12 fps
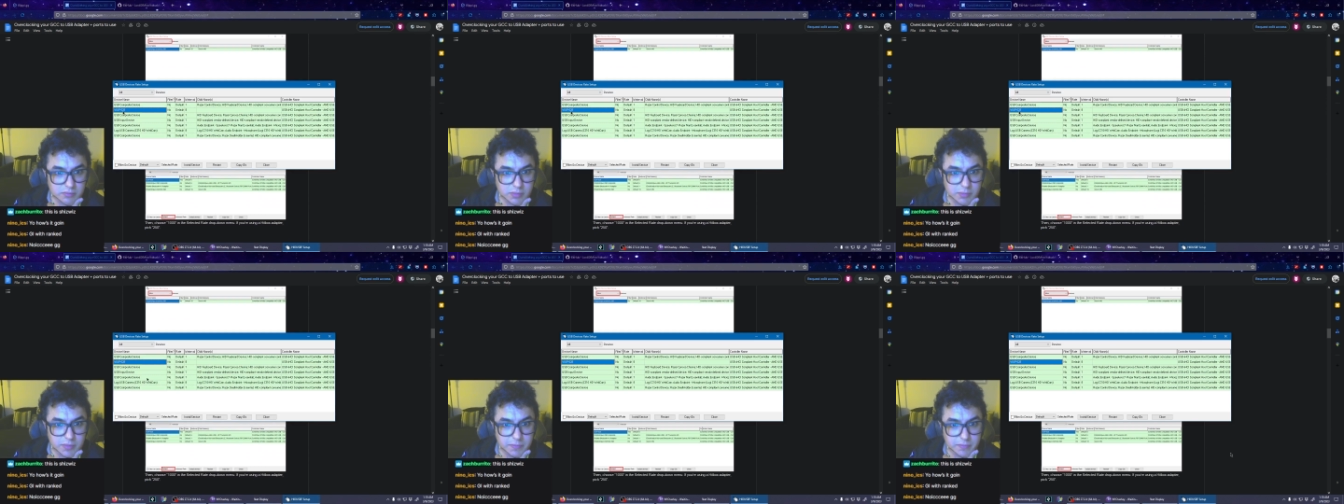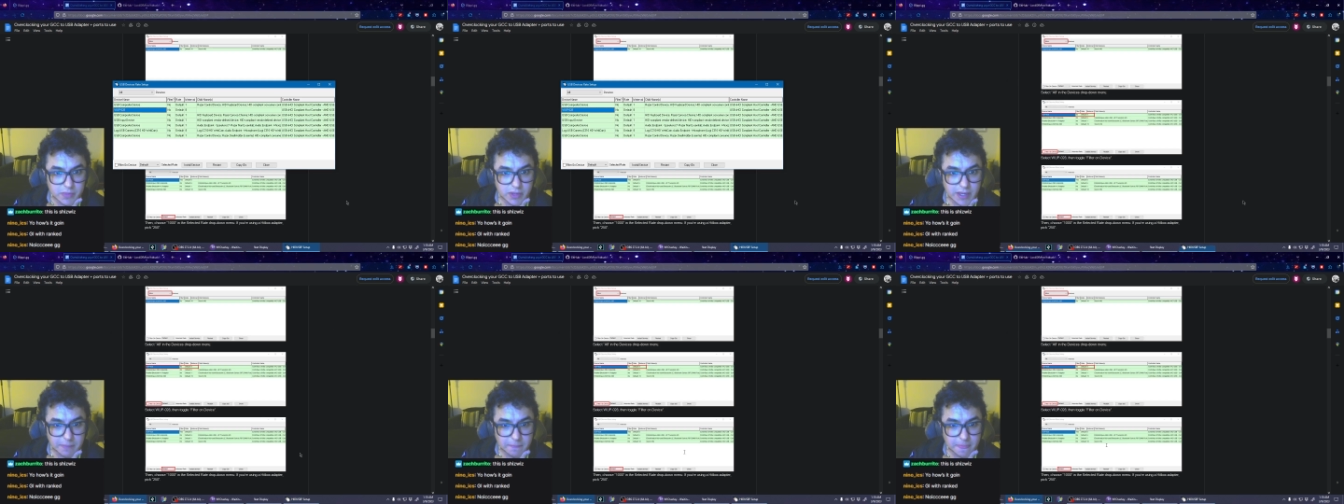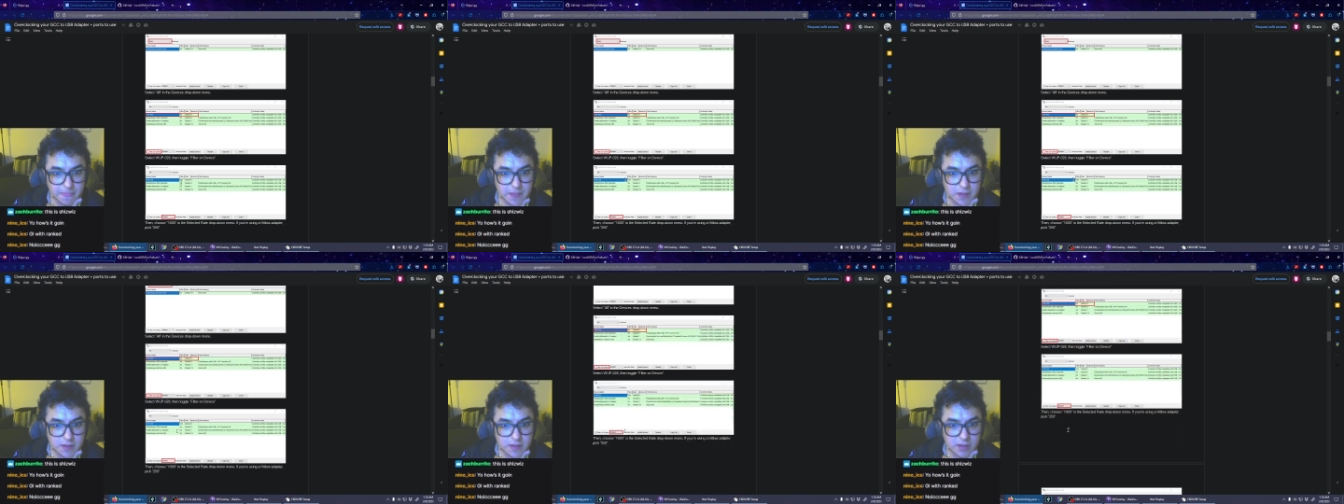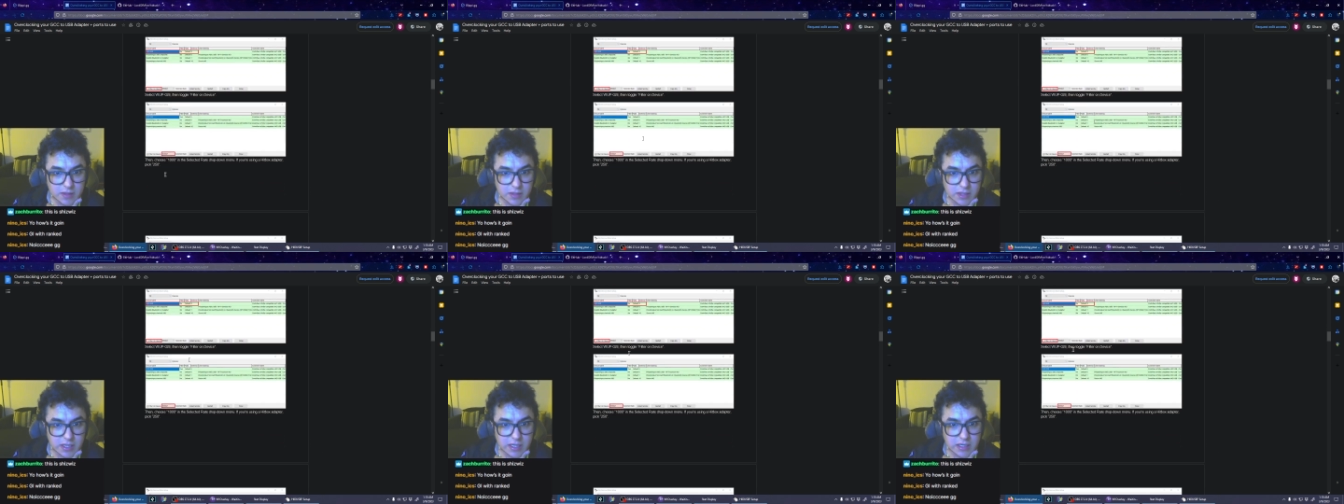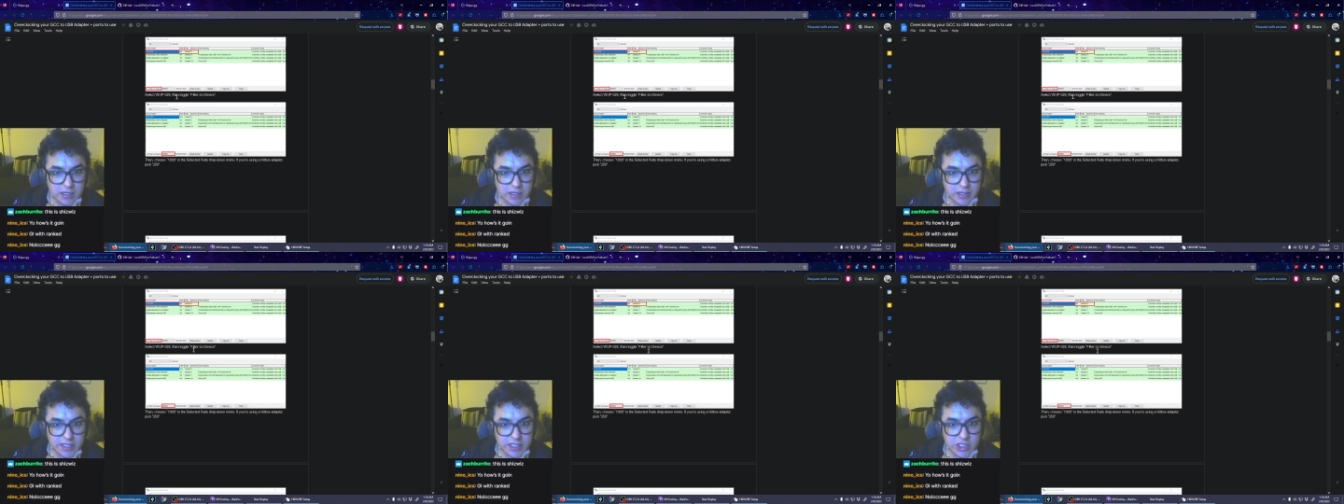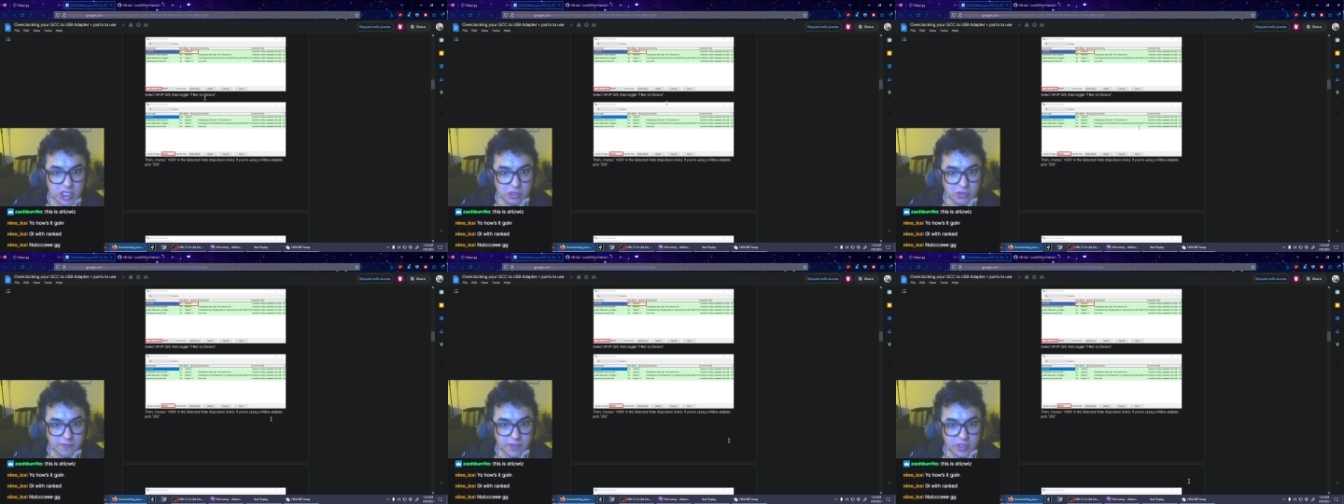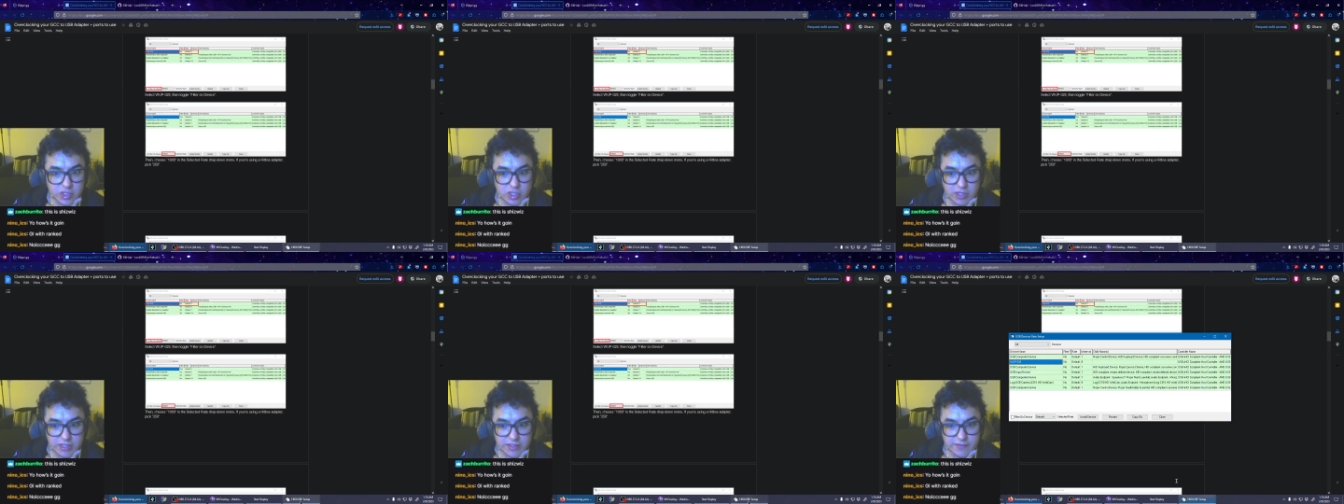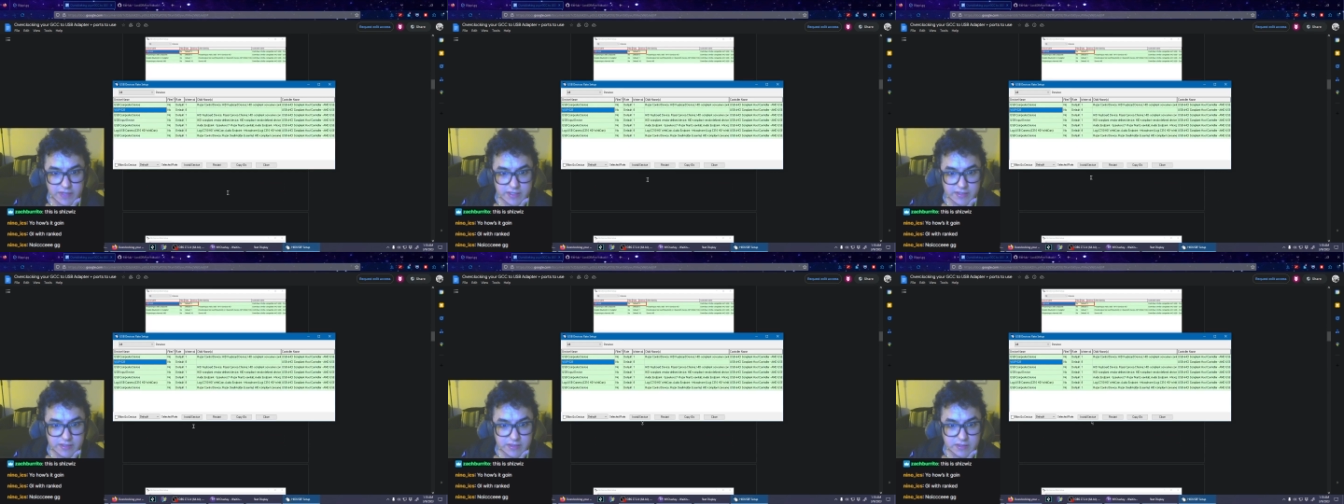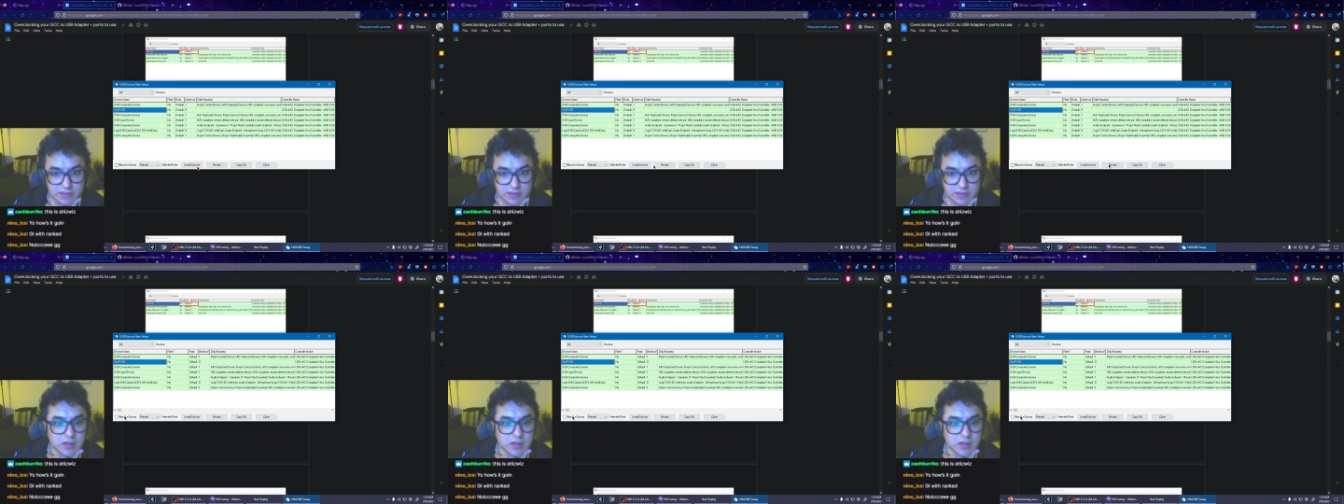Boop, okay. Uh, then toggle filter on device.